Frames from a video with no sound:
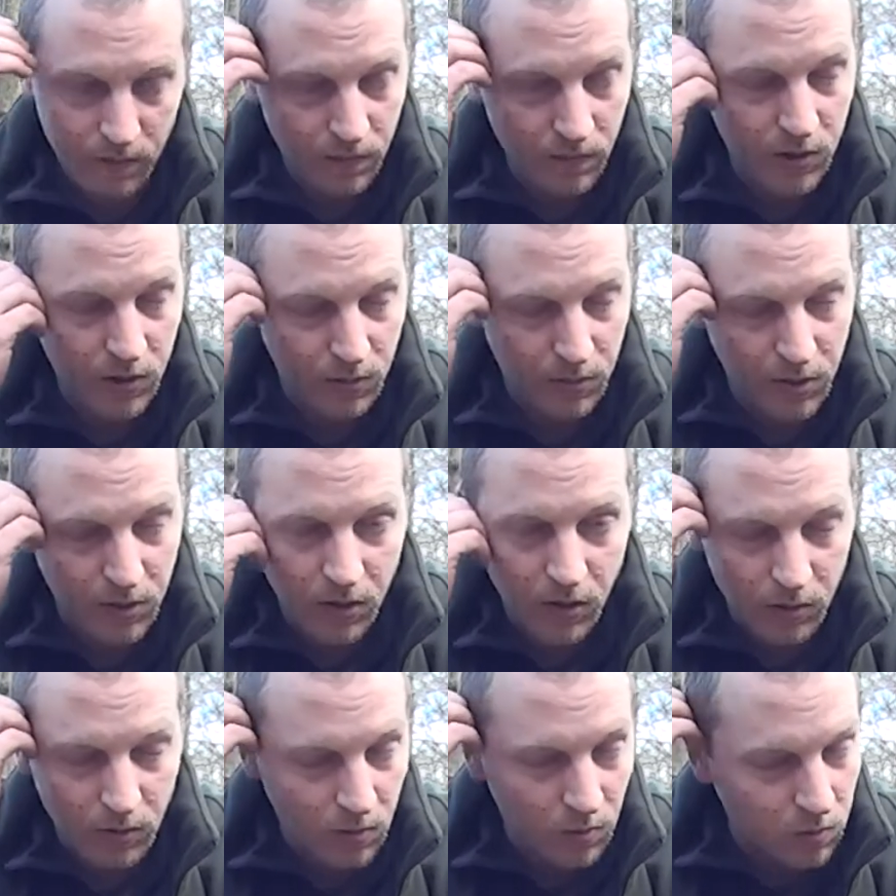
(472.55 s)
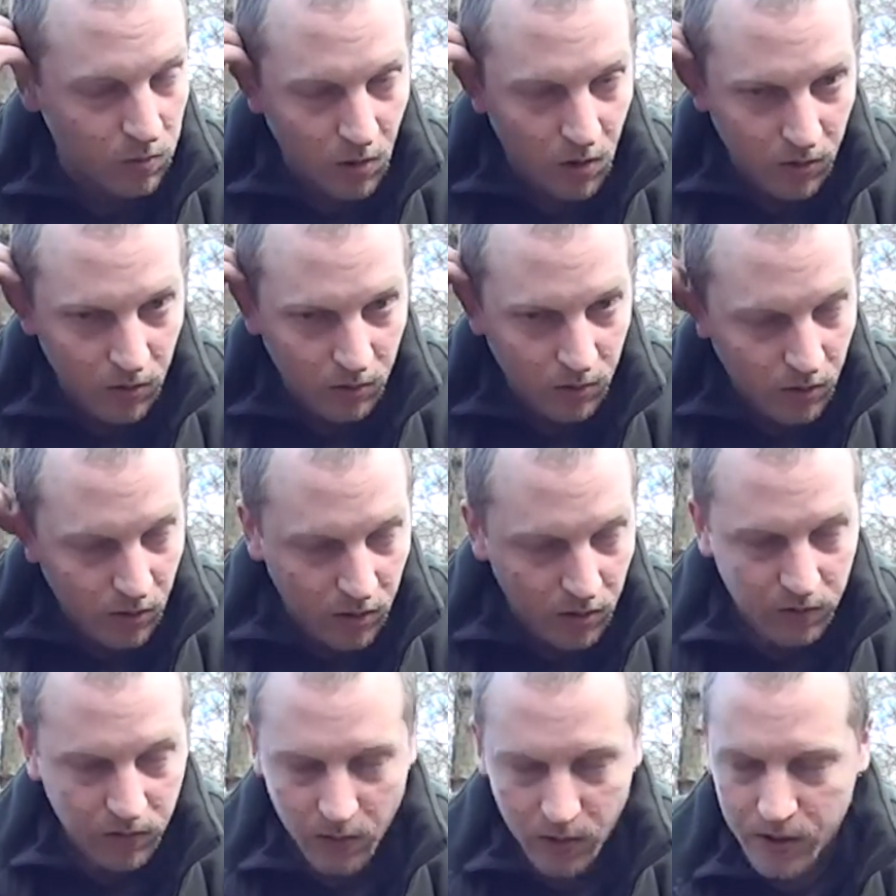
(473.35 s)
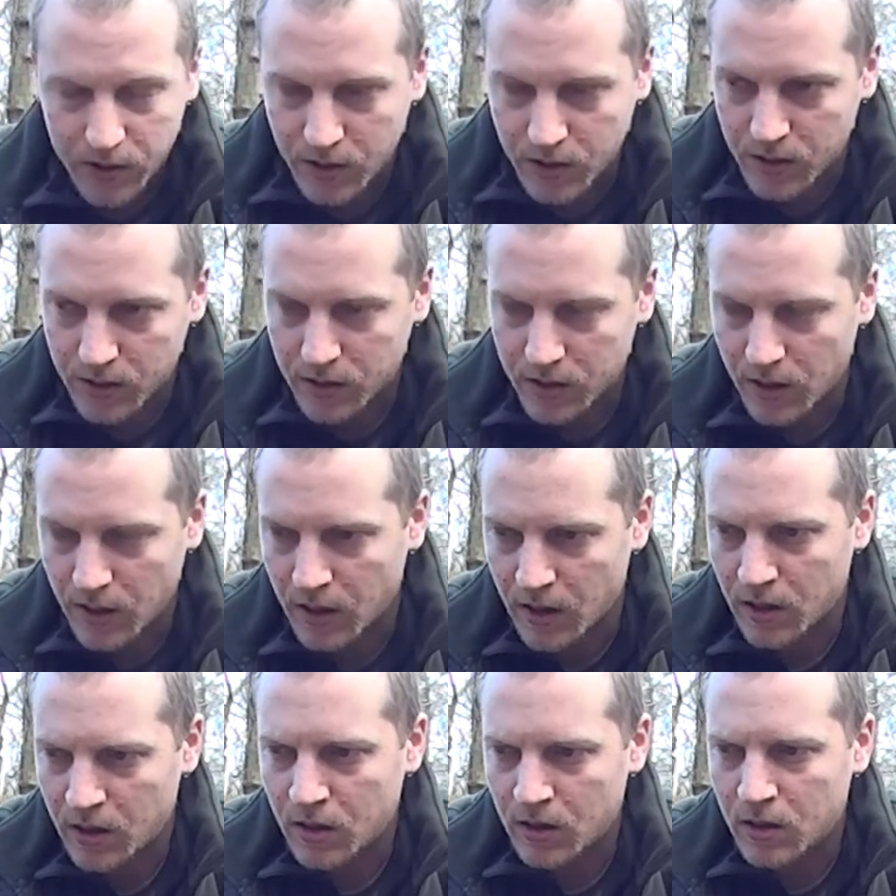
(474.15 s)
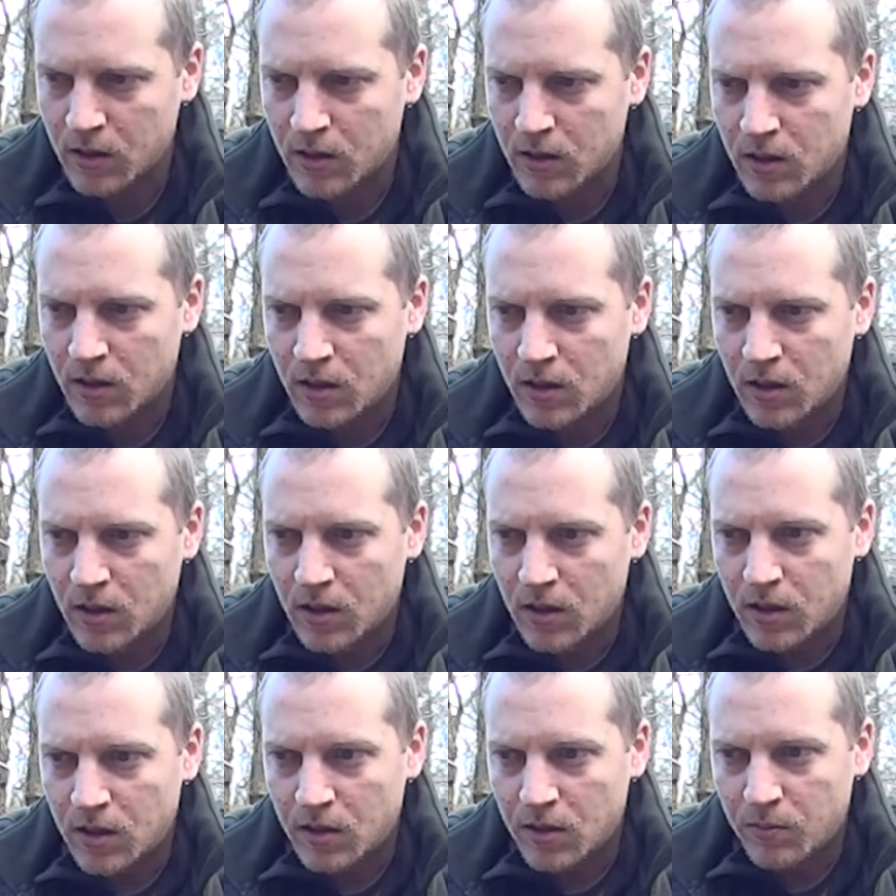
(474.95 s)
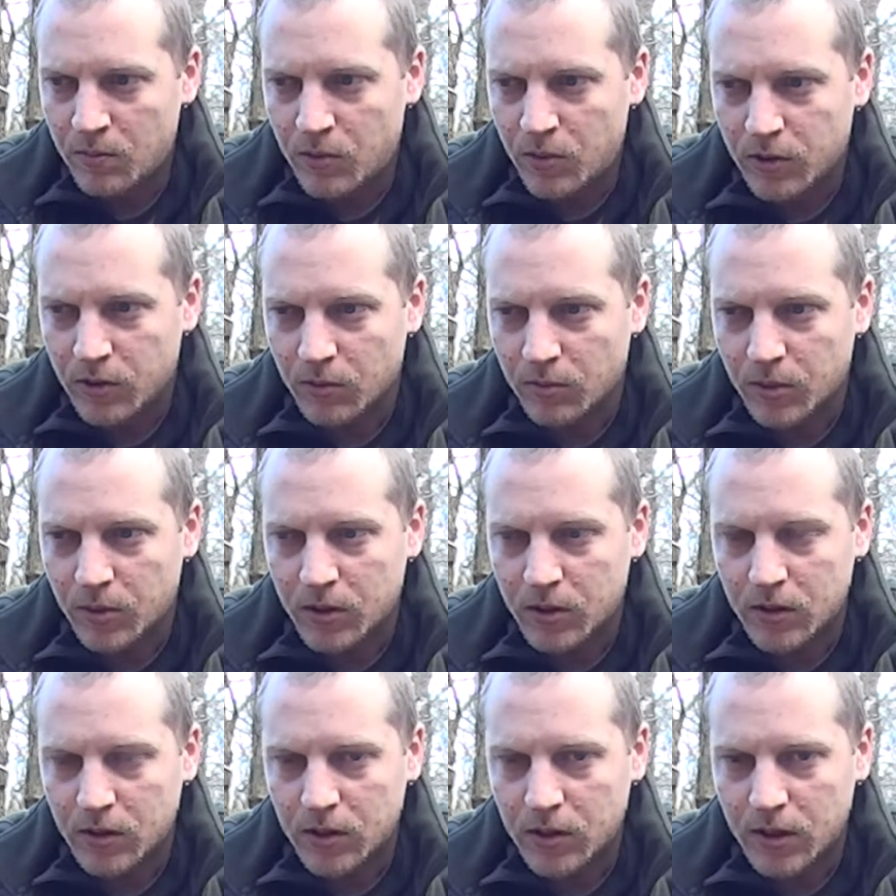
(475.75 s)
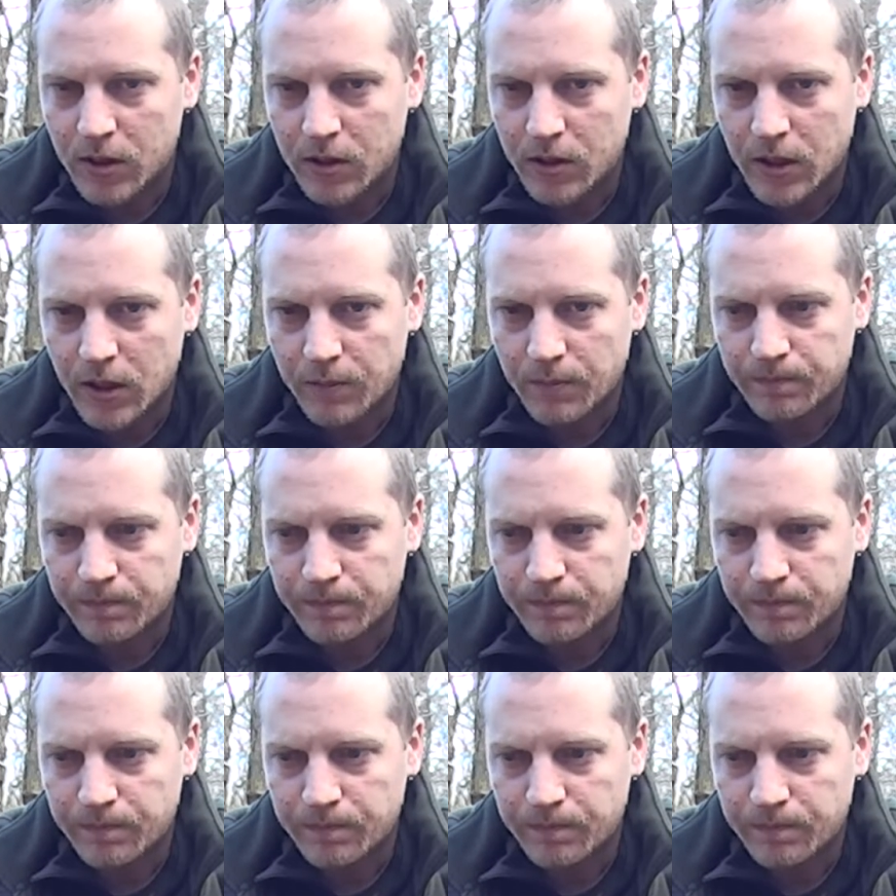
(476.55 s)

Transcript: some of the local wildlife, which is predominantly